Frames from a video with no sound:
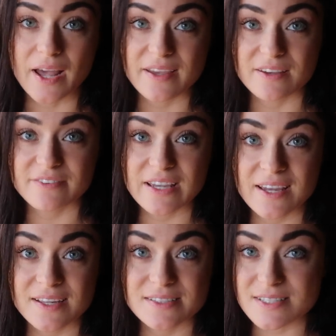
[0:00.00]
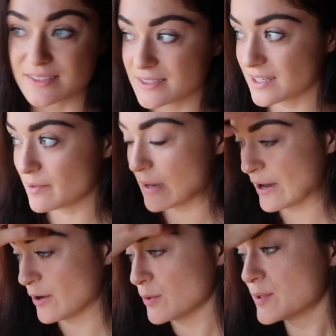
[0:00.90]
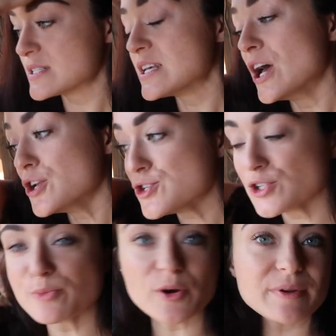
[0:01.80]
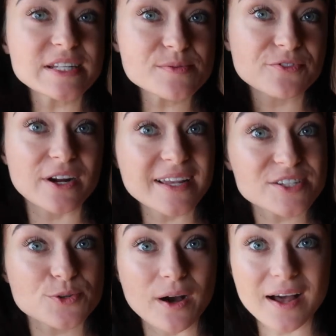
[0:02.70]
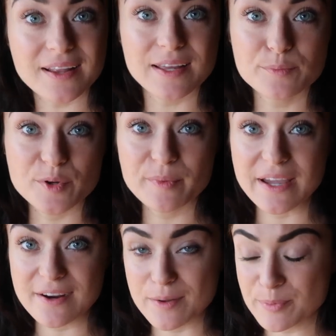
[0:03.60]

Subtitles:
I give it about 2 more minutes before I get too hot and put my hair